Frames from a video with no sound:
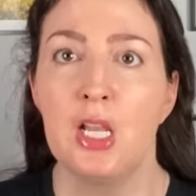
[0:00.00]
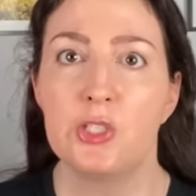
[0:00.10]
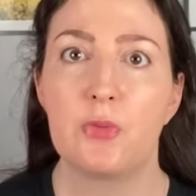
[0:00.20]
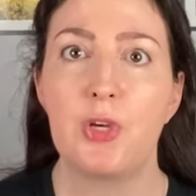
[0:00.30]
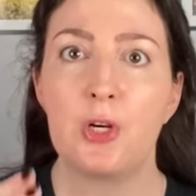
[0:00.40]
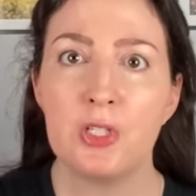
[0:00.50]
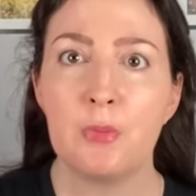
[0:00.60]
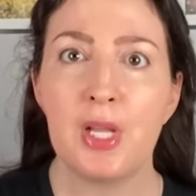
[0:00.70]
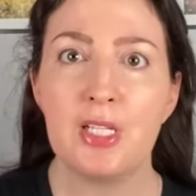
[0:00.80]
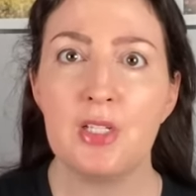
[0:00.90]
So if you earn
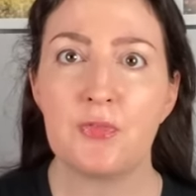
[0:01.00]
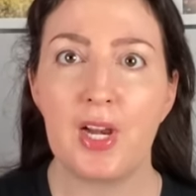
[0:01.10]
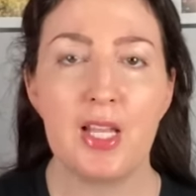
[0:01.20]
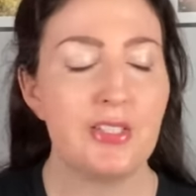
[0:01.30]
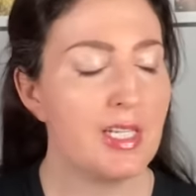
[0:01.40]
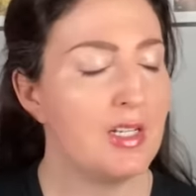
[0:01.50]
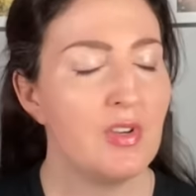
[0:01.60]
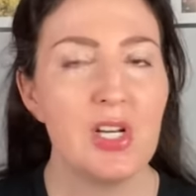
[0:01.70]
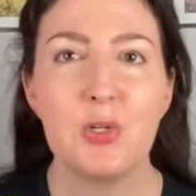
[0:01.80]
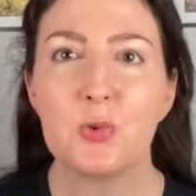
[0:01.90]
your money in France,
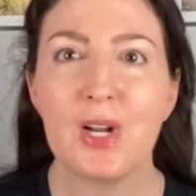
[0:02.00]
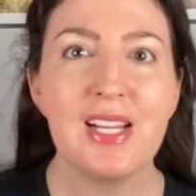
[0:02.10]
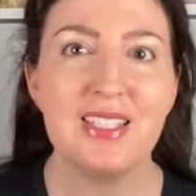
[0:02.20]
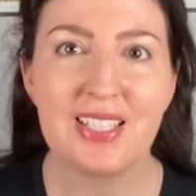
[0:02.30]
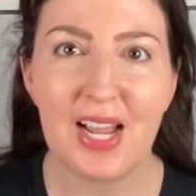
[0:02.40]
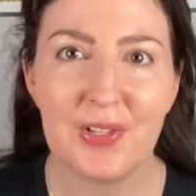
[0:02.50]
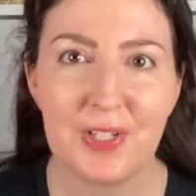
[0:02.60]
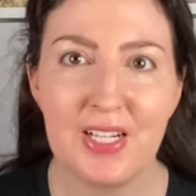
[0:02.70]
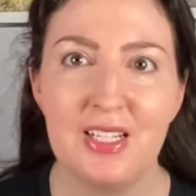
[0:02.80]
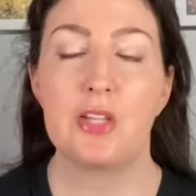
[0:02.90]
even a great
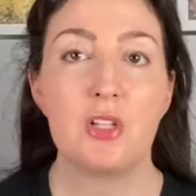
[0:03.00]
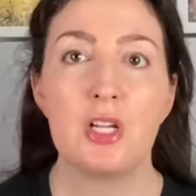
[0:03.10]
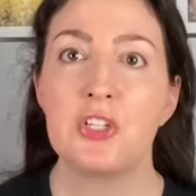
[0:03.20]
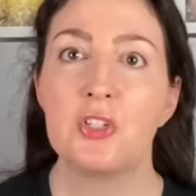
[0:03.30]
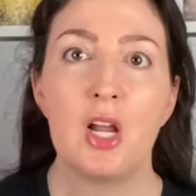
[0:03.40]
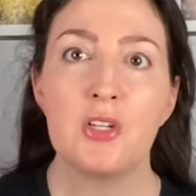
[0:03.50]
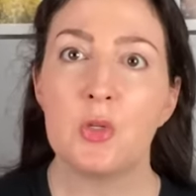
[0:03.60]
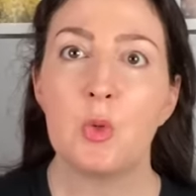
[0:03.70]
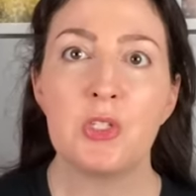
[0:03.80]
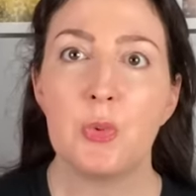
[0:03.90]
salary, as long as you're
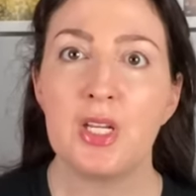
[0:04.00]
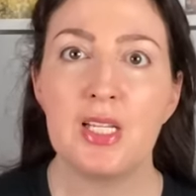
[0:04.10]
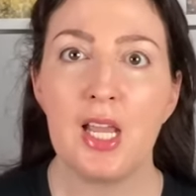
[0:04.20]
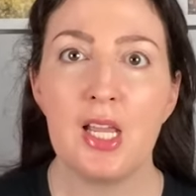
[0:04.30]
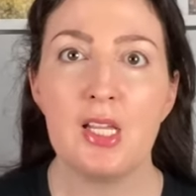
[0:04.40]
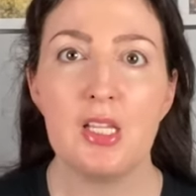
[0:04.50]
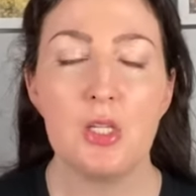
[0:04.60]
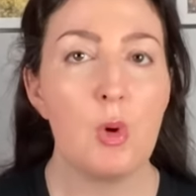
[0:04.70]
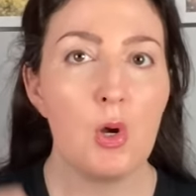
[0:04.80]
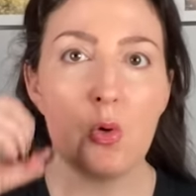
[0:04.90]
under 120K,
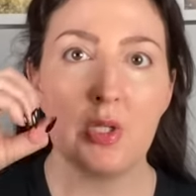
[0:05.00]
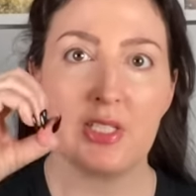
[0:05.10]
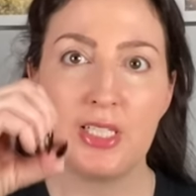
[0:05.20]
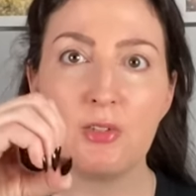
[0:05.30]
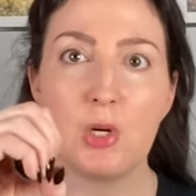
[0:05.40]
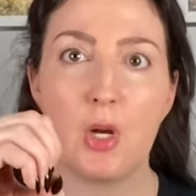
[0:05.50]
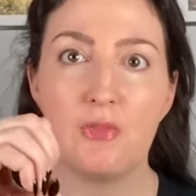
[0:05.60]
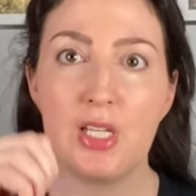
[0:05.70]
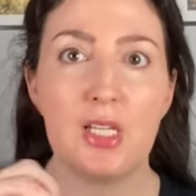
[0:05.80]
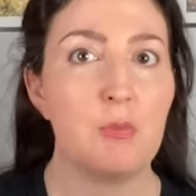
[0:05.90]
you owe zero
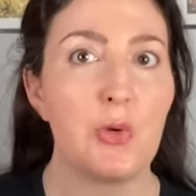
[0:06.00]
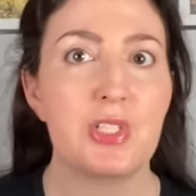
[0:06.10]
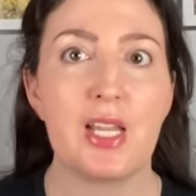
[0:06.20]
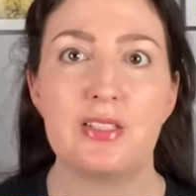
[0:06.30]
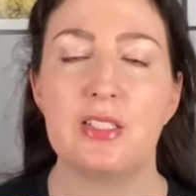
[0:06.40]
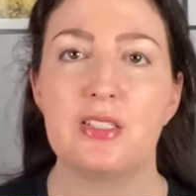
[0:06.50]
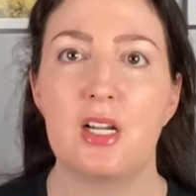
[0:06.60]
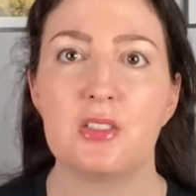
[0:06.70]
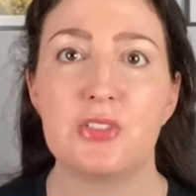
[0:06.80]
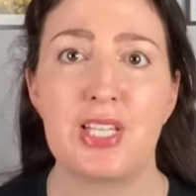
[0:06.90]
of it, in most cases,
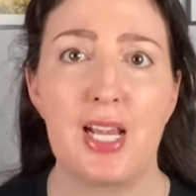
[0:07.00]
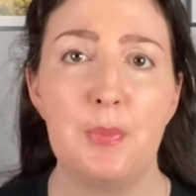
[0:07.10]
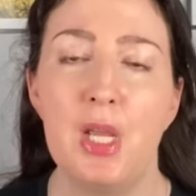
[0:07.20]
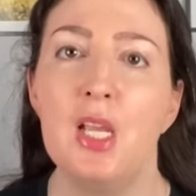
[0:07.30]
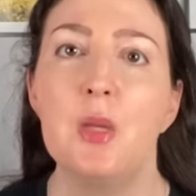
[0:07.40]
to Uncle Sam,